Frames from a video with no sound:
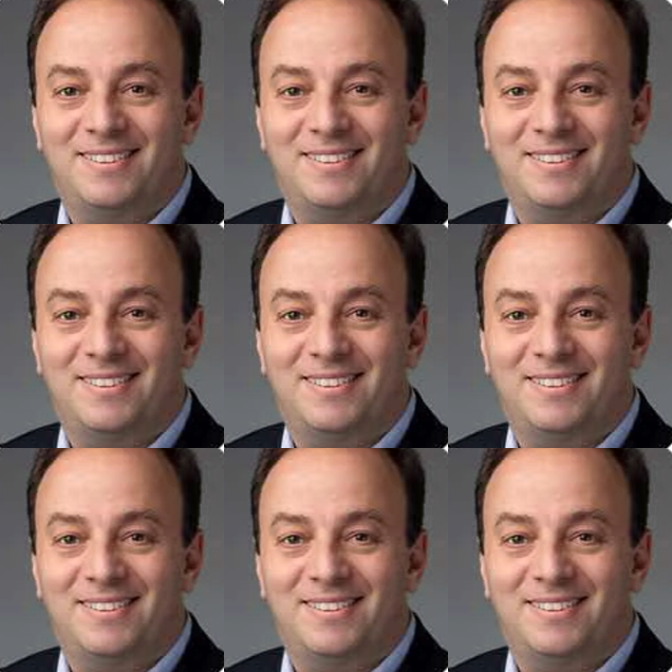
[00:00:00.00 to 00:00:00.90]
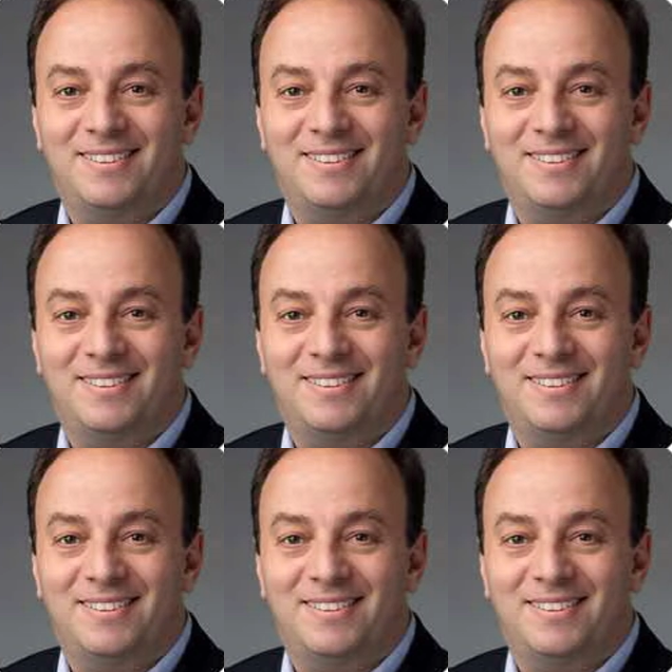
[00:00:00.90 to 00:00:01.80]

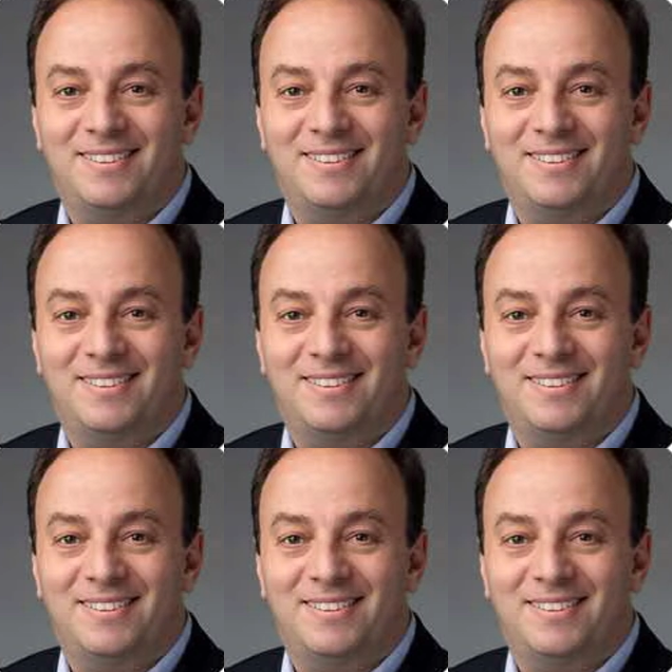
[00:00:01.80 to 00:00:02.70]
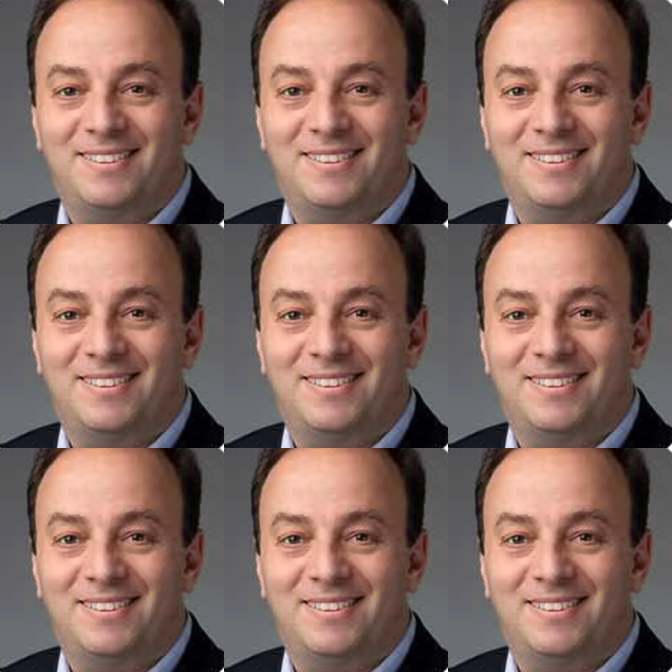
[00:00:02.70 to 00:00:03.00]
The face doesn't move, so there is nothing to read.